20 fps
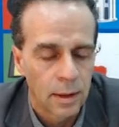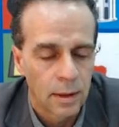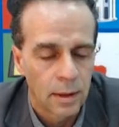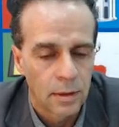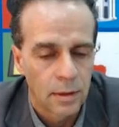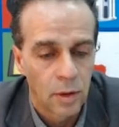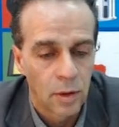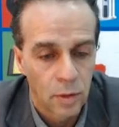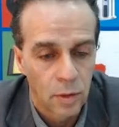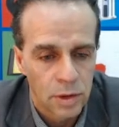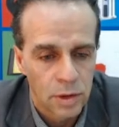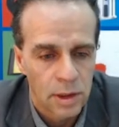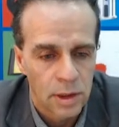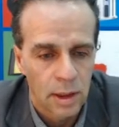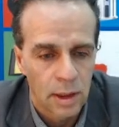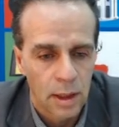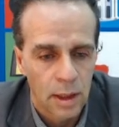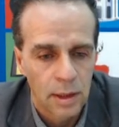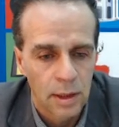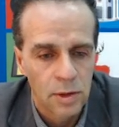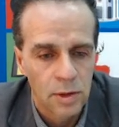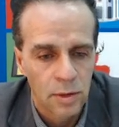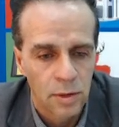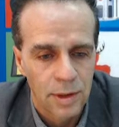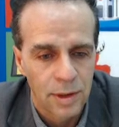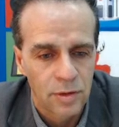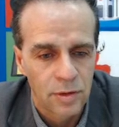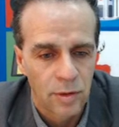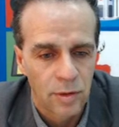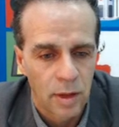lower GI, so
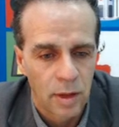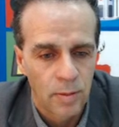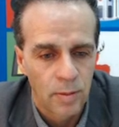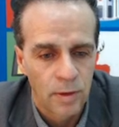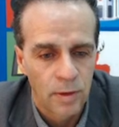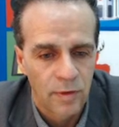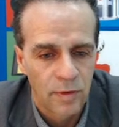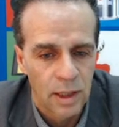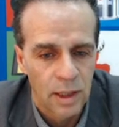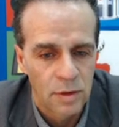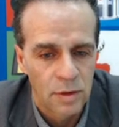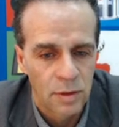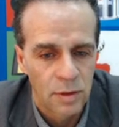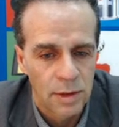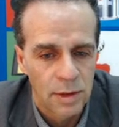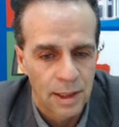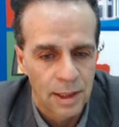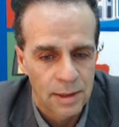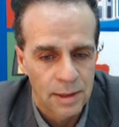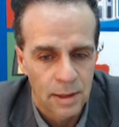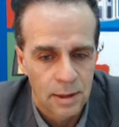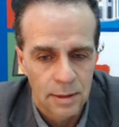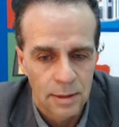intraoperative gastrointestinal